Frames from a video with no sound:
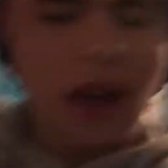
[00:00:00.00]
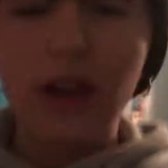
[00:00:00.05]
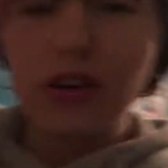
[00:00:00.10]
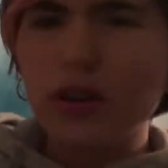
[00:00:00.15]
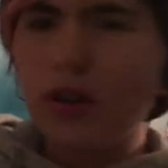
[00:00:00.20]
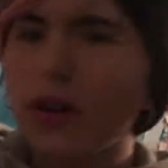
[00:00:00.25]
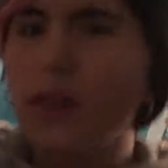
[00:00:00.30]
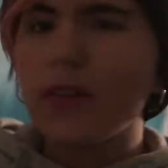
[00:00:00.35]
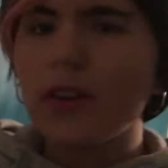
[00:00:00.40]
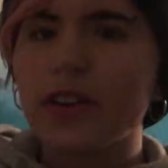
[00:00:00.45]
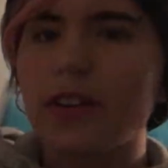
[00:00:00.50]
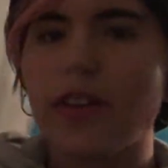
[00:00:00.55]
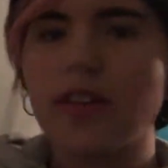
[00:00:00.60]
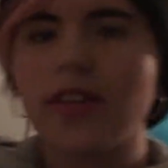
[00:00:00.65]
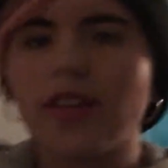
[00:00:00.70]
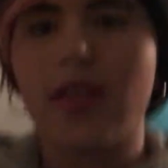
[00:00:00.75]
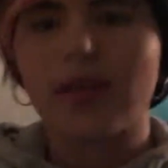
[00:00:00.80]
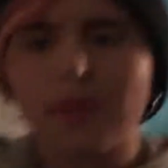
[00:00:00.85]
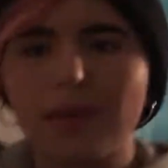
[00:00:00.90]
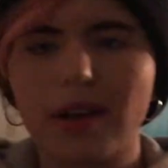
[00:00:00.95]
I don't know if I said
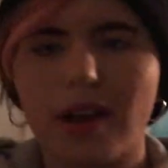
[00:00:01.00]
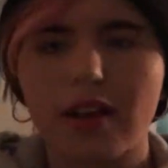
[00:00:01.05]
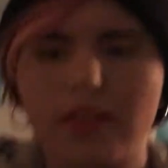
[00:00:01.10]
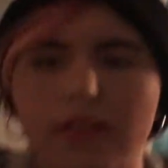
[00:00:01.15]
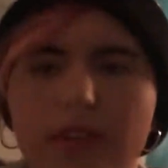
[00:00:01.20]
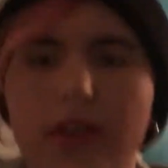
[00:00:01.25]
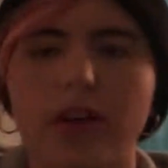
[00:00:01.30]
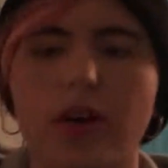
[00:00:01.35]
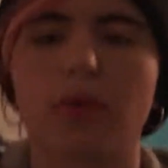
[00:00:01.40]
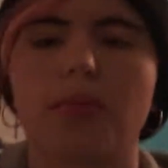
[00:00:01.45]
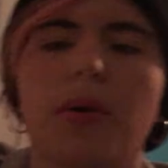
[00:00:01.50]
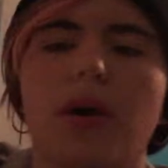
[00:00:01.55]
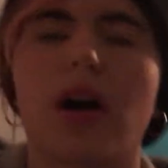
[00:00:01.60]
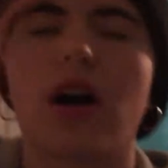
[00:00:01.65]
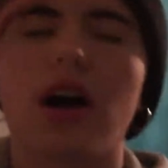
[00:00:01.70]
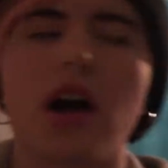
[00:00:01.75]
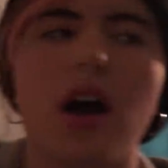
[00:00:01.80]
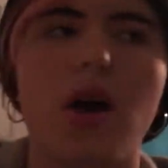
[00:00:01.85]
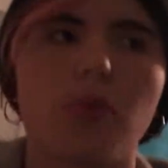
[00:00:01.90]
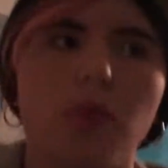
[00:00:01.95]
this in my last video,
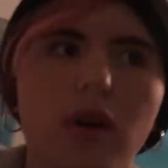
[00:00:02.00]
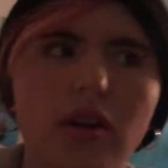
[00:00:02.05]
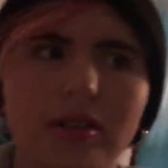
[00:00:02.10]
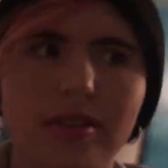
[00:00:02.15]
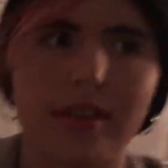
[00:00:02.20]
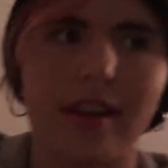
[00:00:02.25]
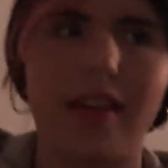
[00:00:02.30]
but Walt